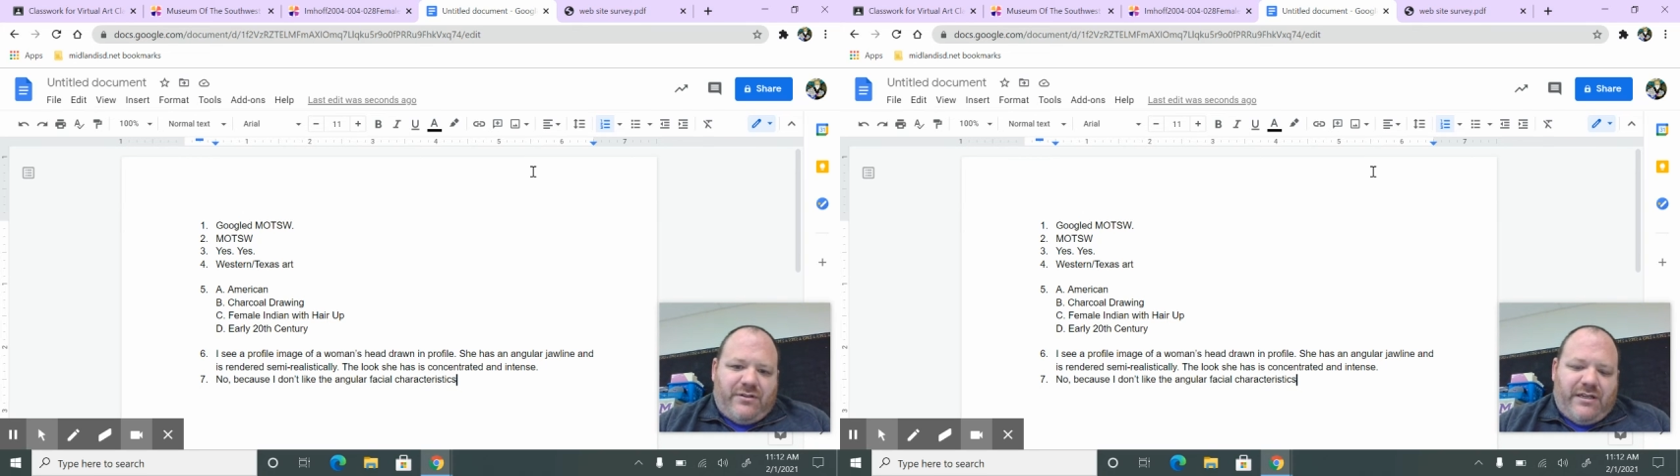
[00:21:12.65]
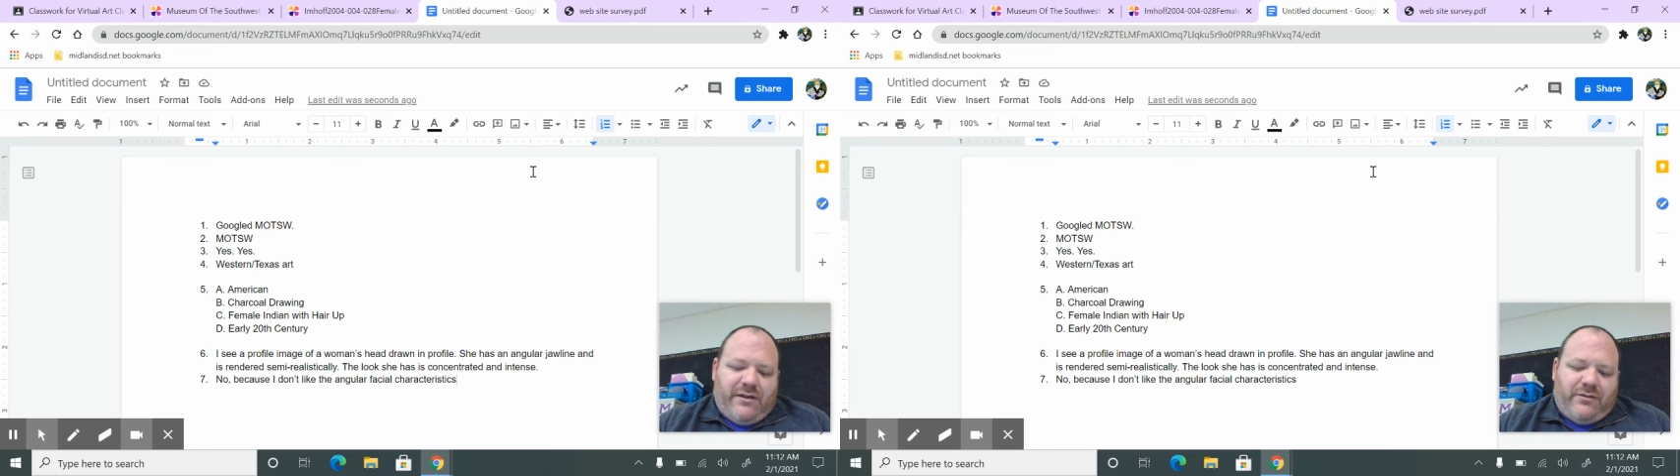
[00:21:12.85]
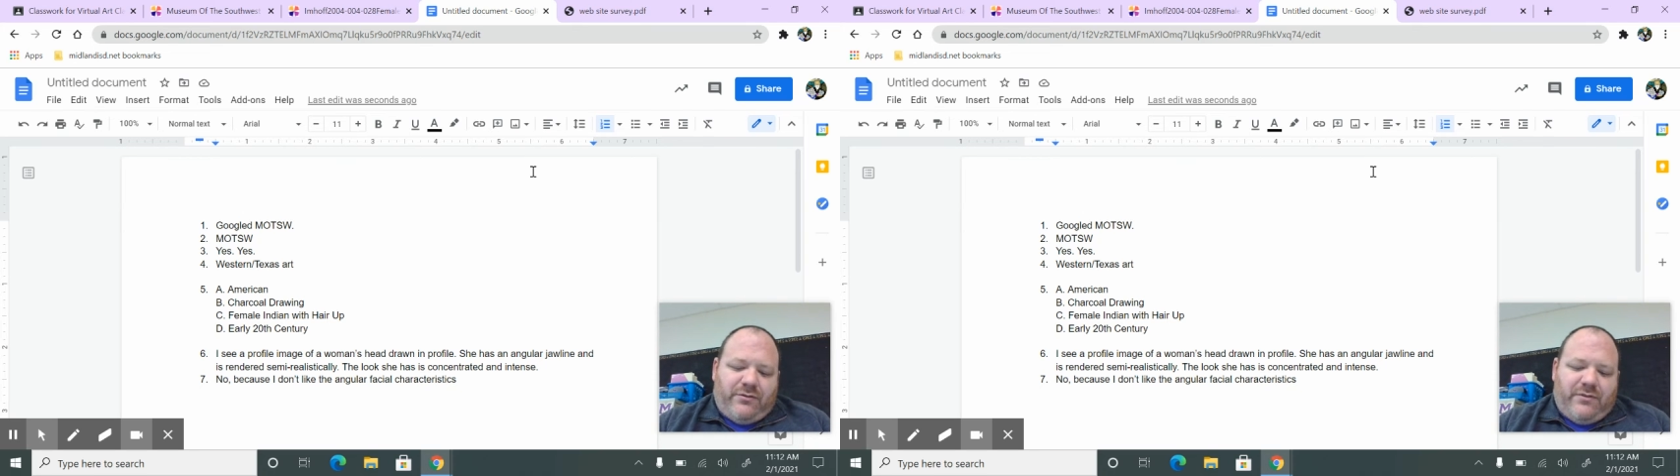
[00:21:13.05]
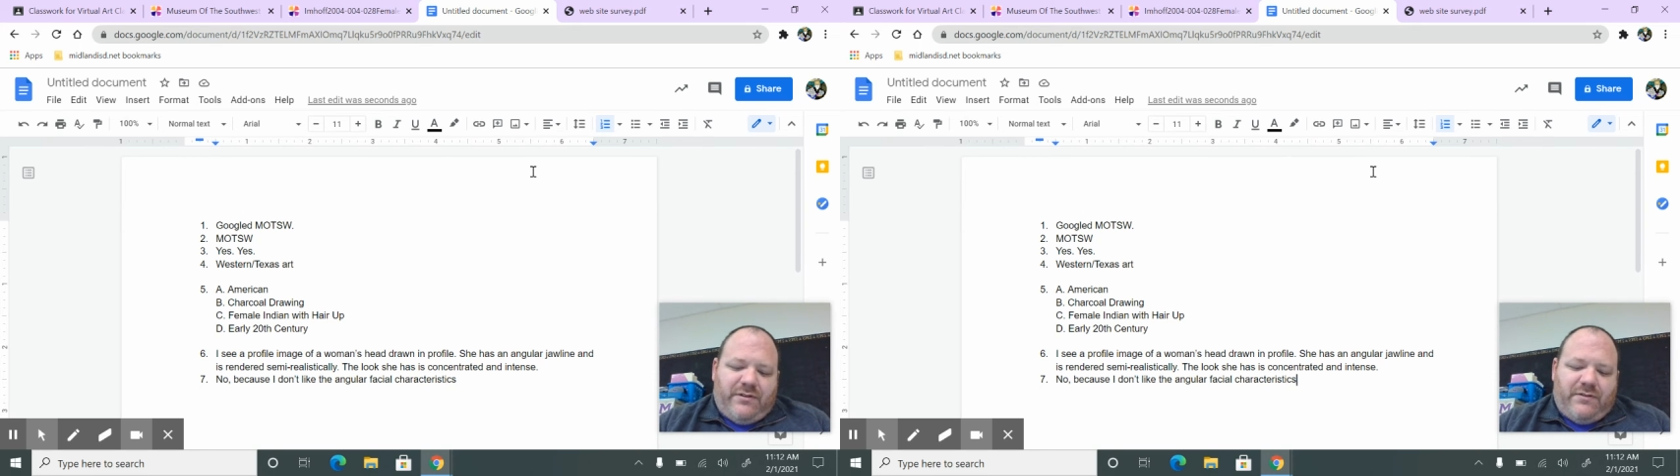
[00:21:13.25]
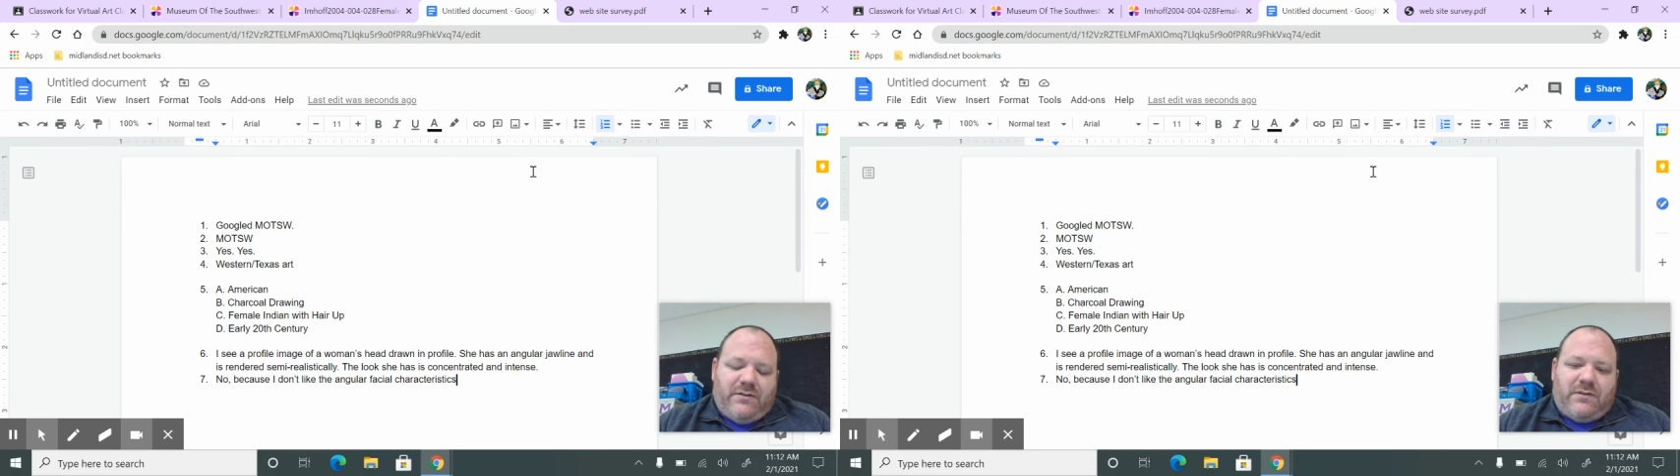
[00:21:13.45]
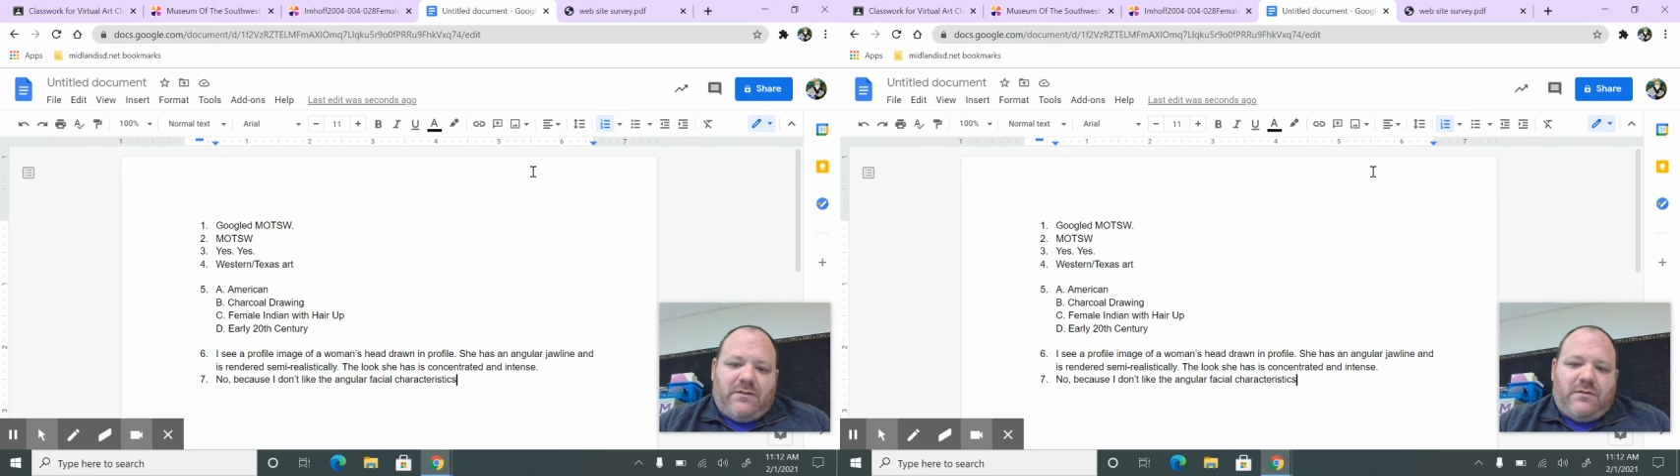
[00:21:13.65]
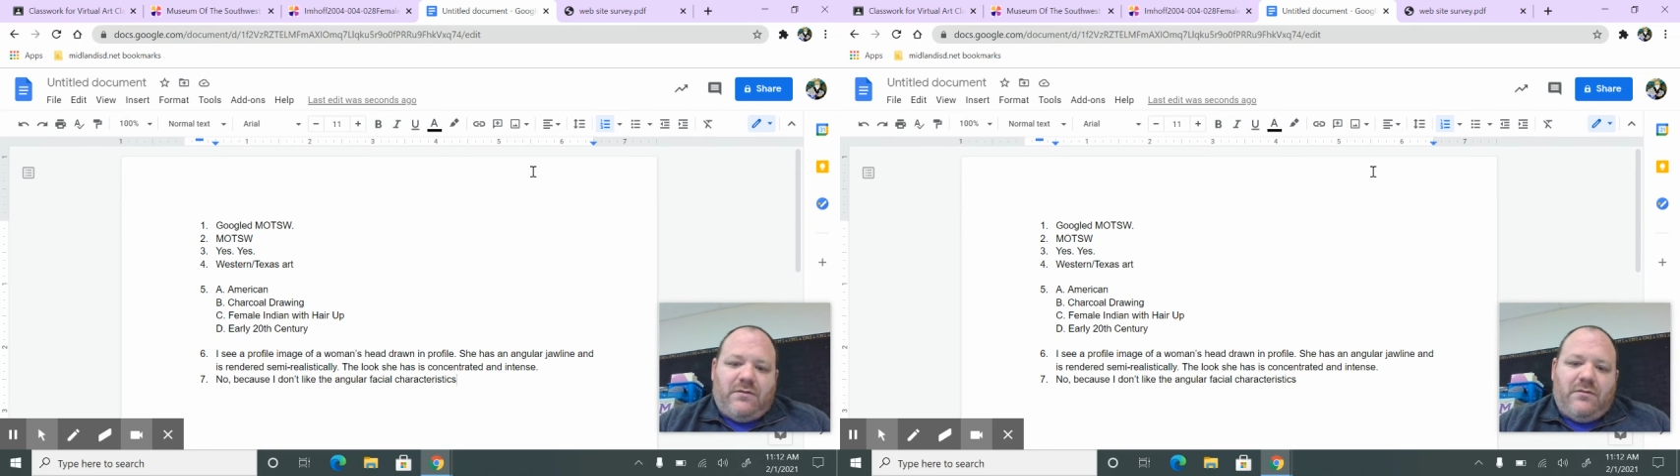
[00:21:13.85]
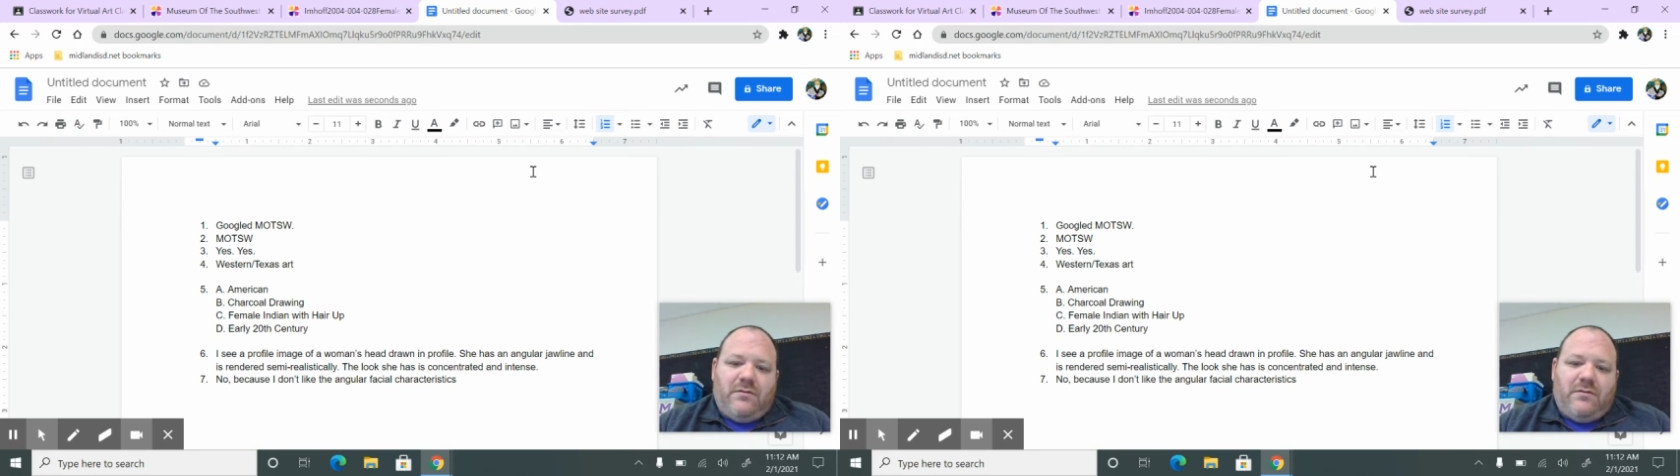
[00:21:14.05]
characteristics,